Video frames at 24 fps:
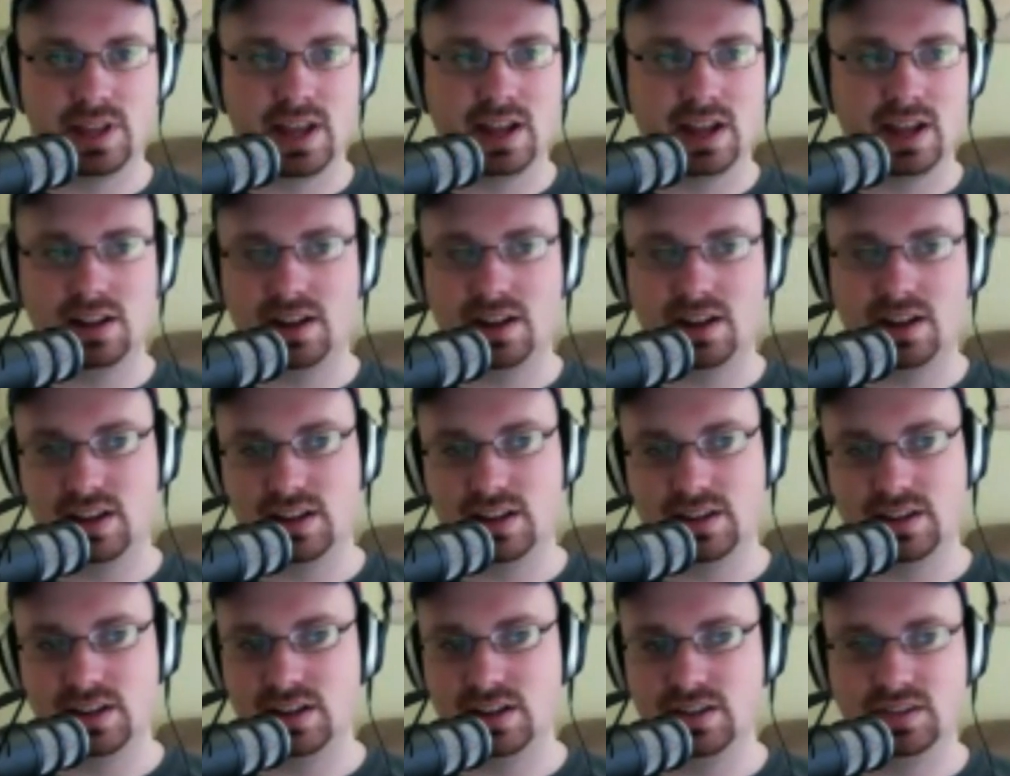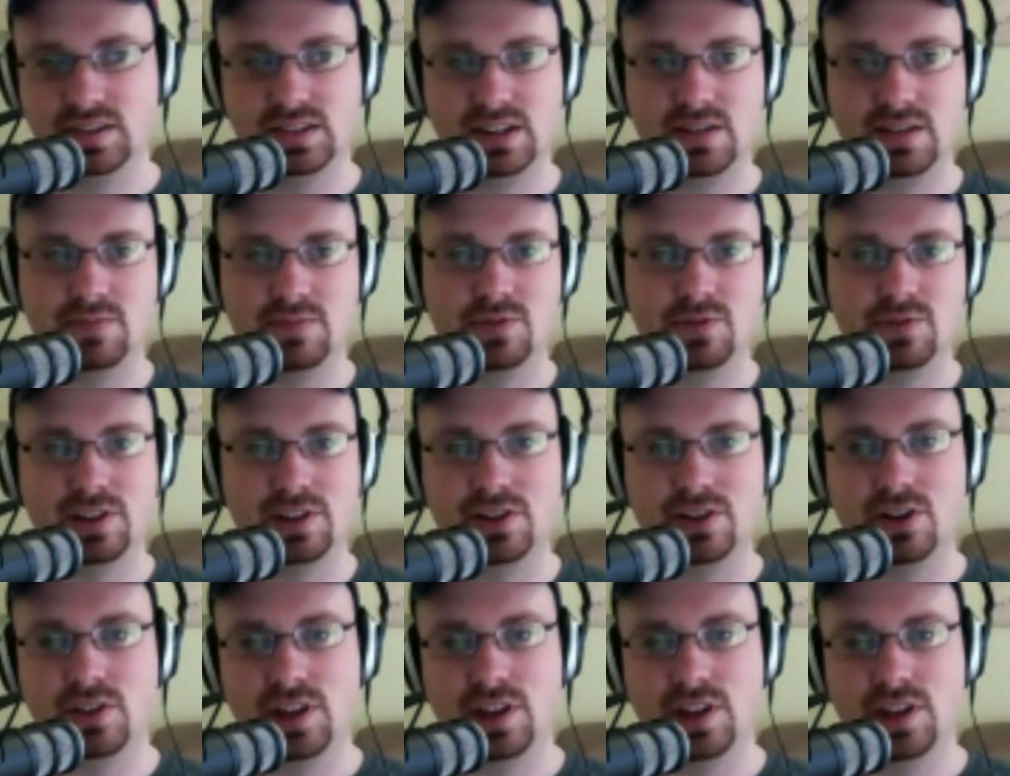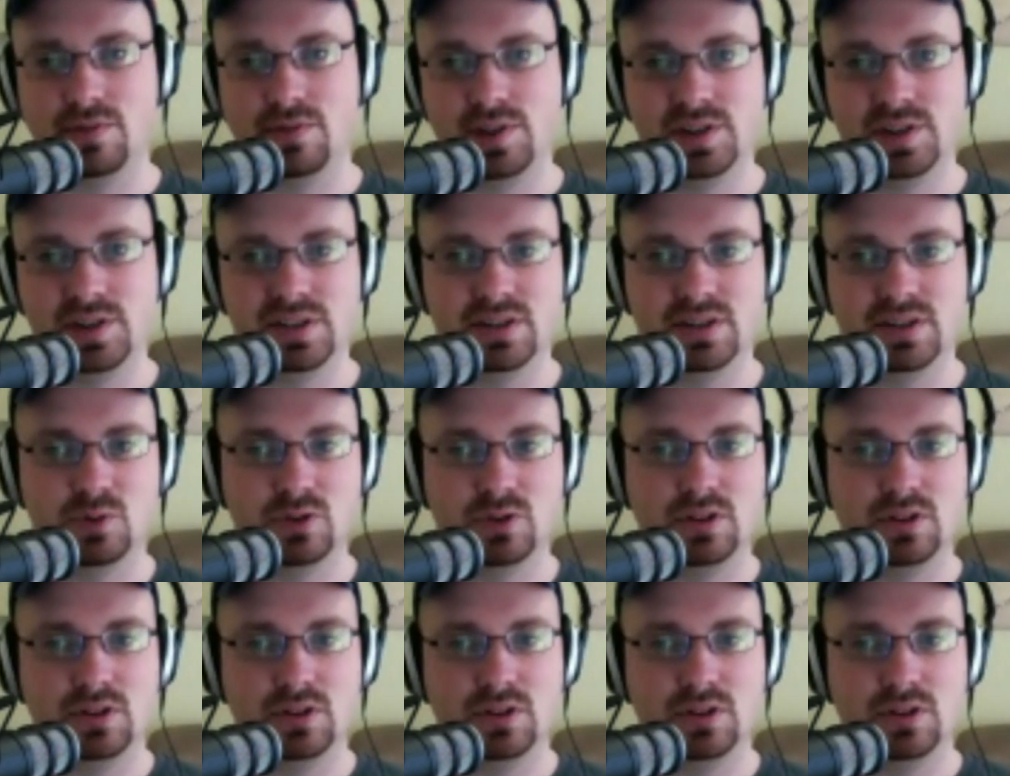Like, it didn't seem really all that reasonable.